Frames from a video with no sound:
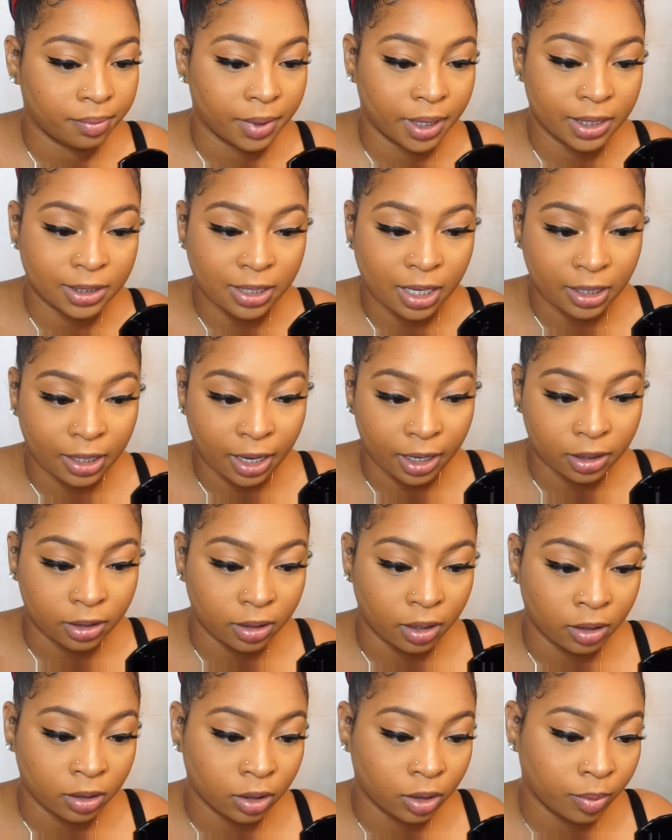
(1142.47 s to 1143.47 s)
because I like
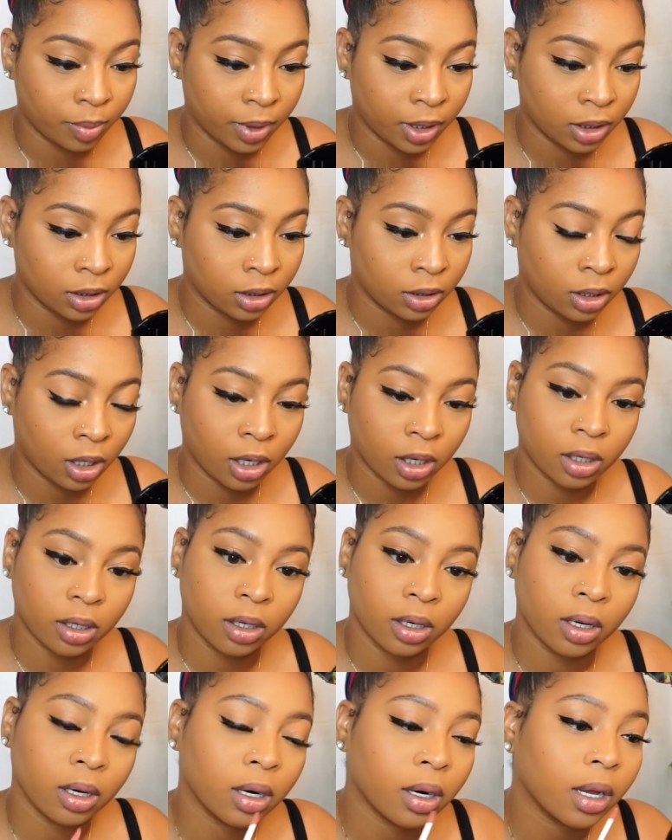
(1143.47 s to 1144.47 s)
a little bit of the
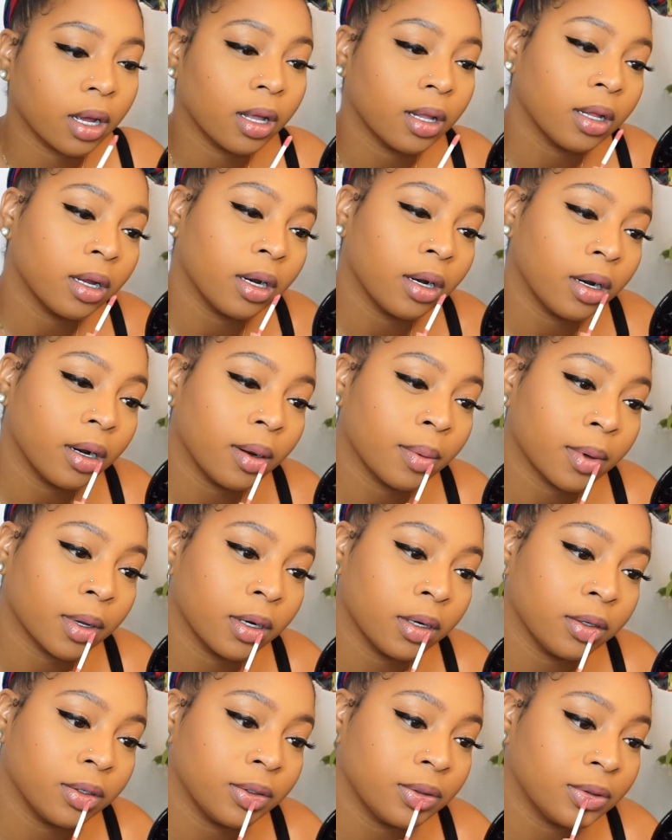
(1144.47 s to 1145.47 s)
darker color, I'm
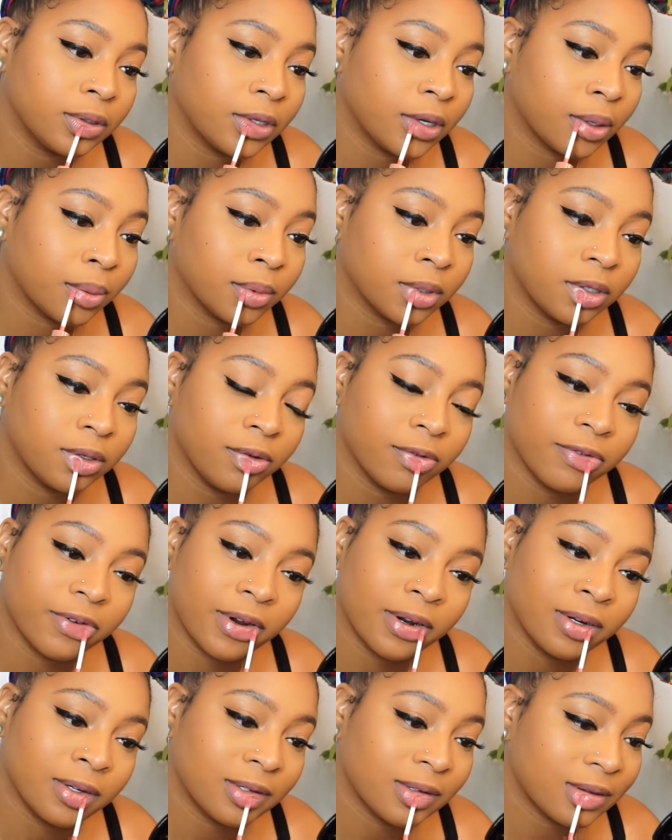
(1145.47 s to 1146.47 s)
gonna do tiramisu
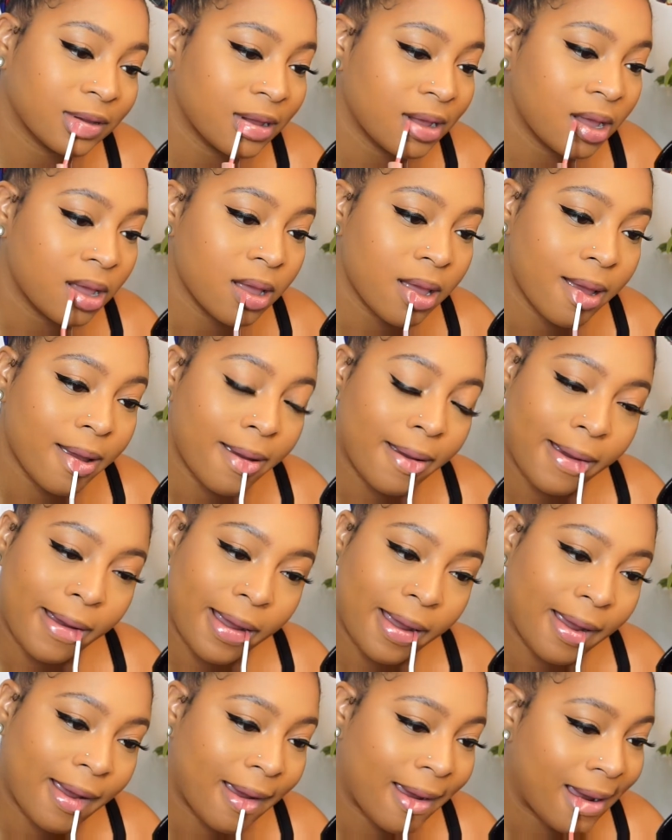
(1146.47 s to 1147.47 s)
first.
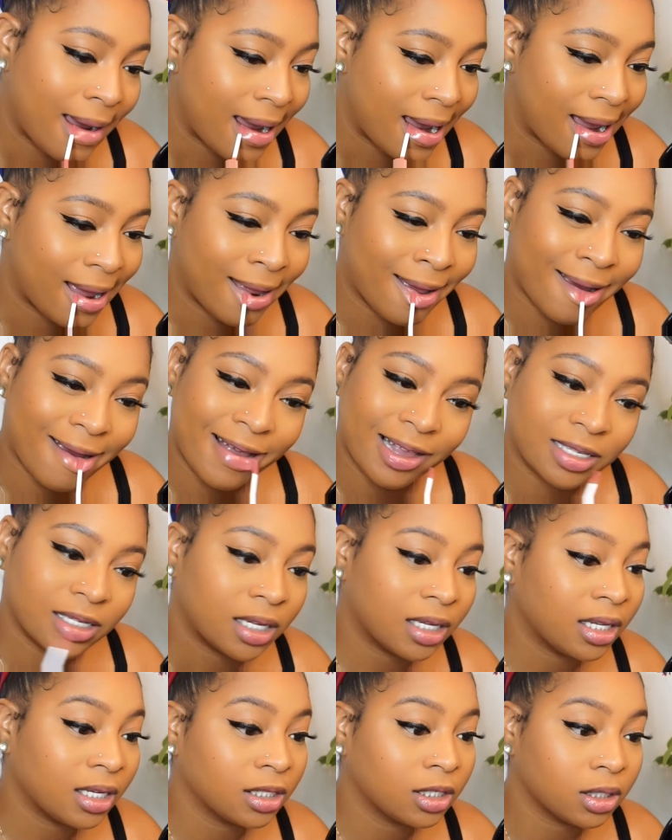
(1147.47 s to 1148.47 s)
And like I
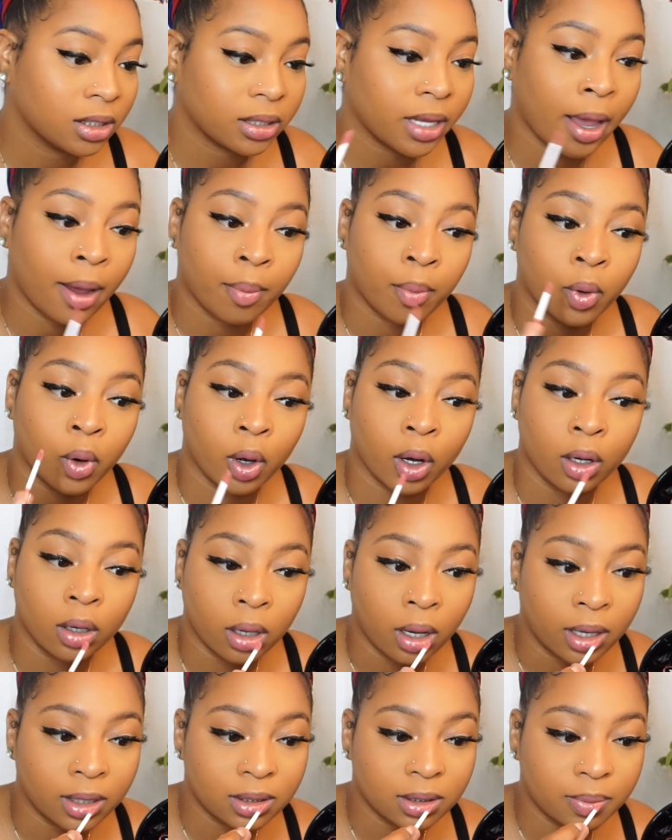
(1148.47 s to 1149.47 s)
said, these just add more
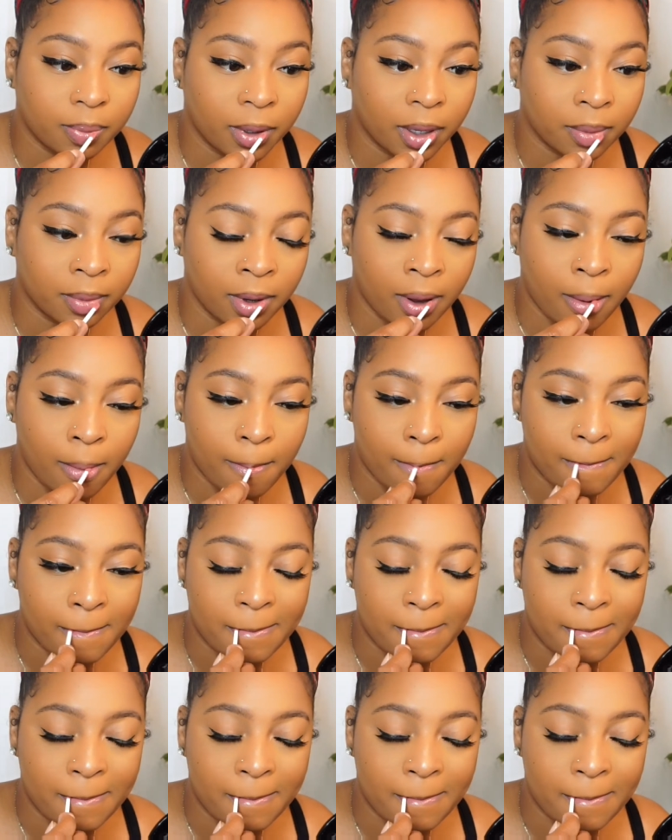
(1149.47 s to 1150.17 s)
gloss pigment